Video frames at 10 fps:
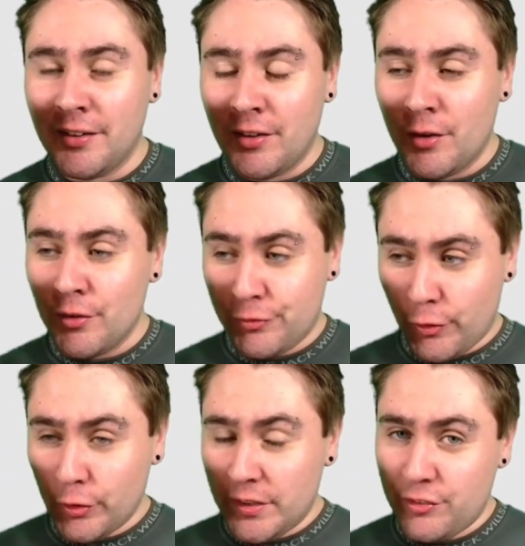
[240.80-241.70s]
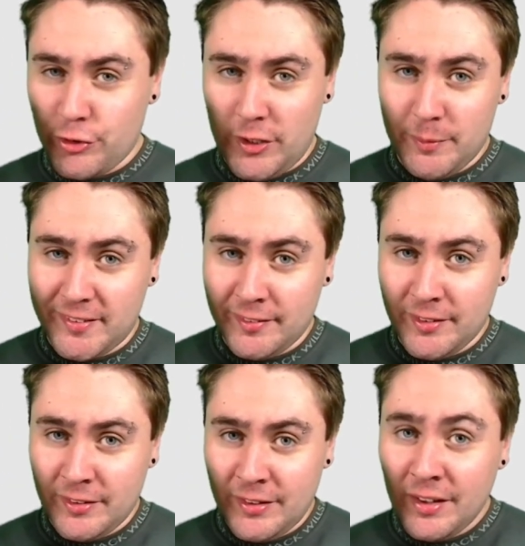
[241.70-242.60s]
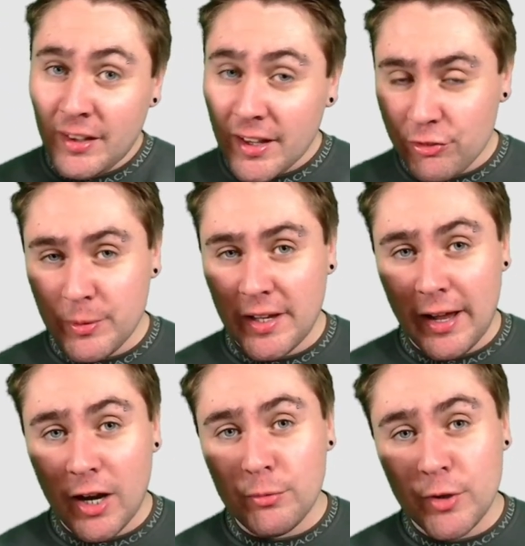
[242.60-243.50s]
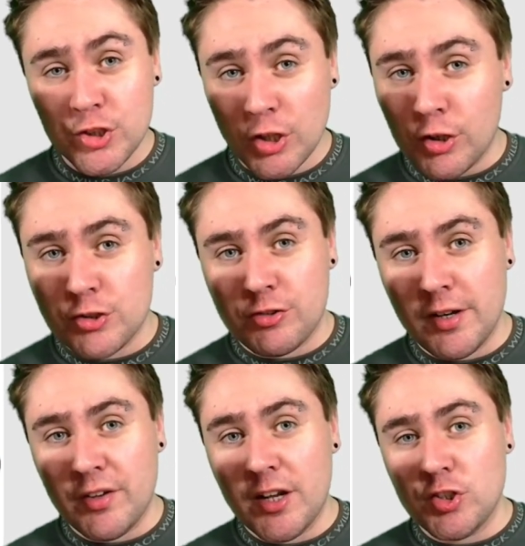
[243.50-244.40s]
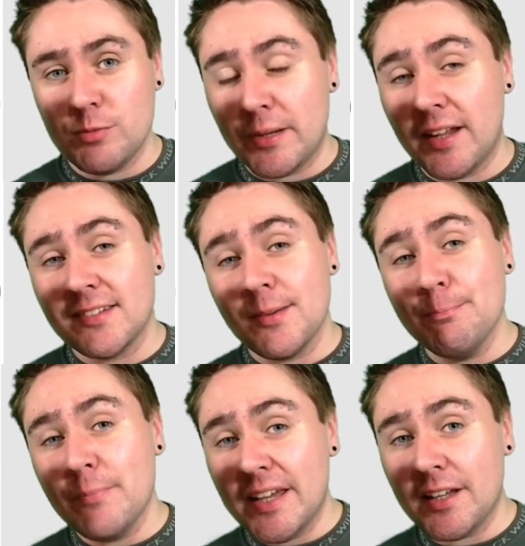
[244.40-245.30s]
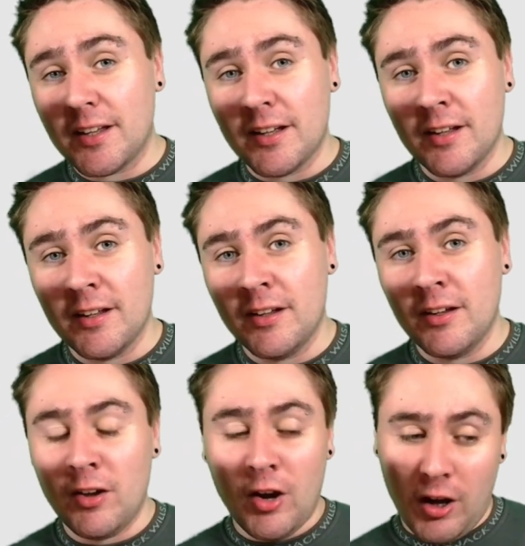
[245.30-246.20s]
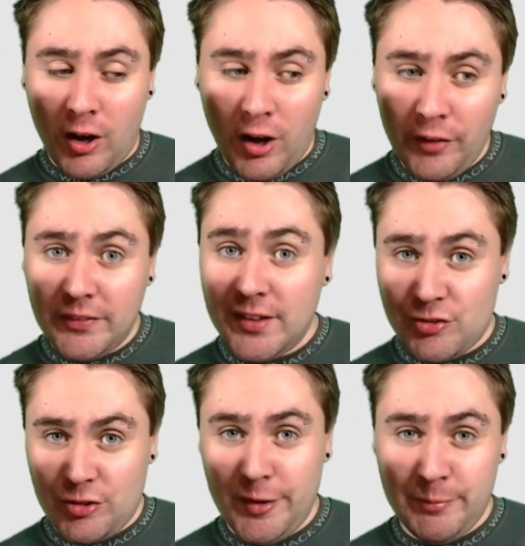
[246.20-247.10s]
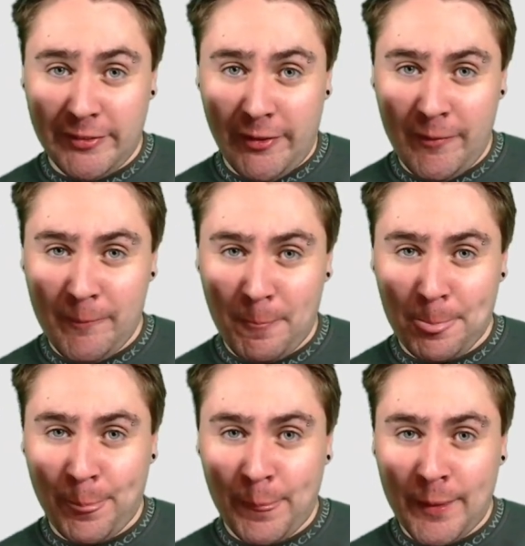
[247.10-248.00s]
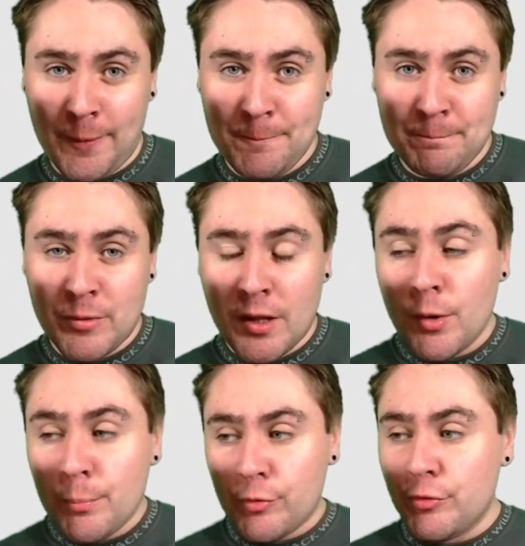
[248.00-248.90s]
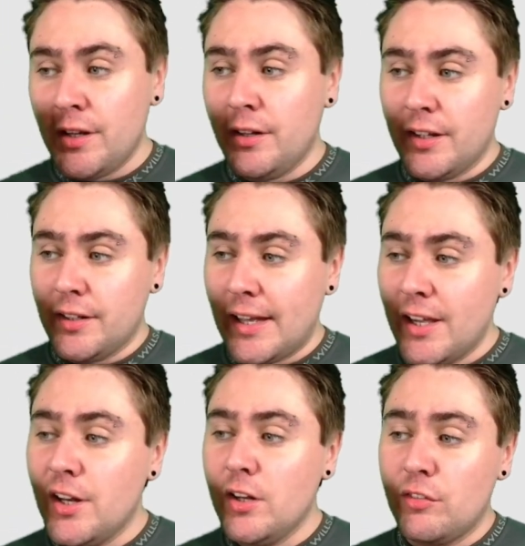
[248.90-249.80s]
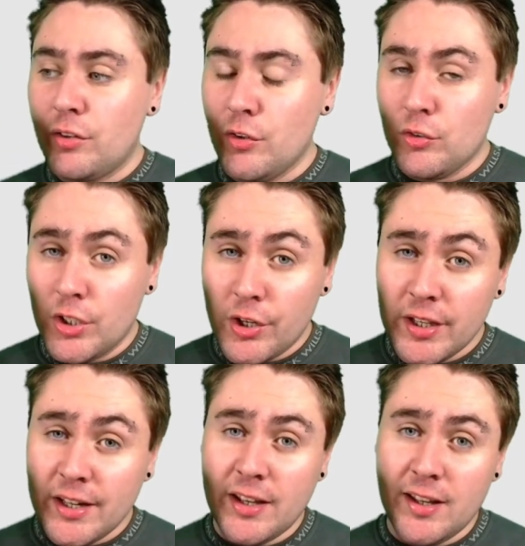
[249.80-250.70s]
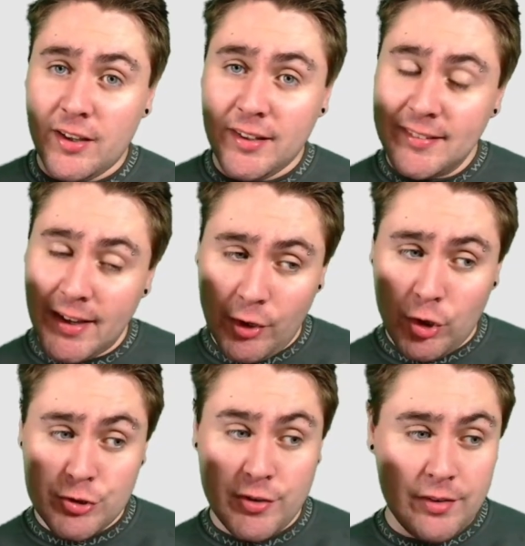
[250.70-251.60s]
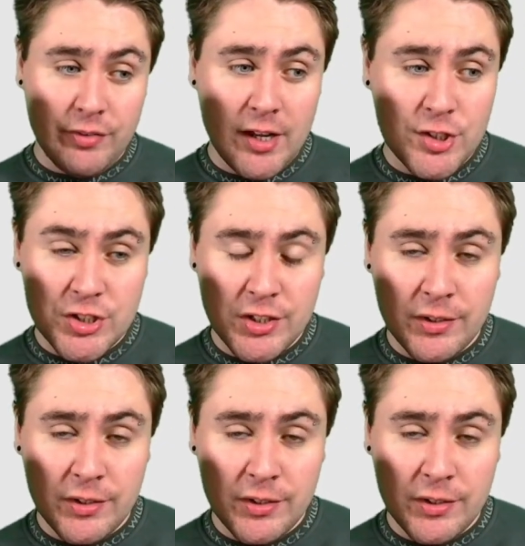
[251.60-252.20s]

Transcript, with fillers: for these trips, and as well how much Archer Aviation plans to make on these trips. But really, getting into United Airlines and Archer Aviation,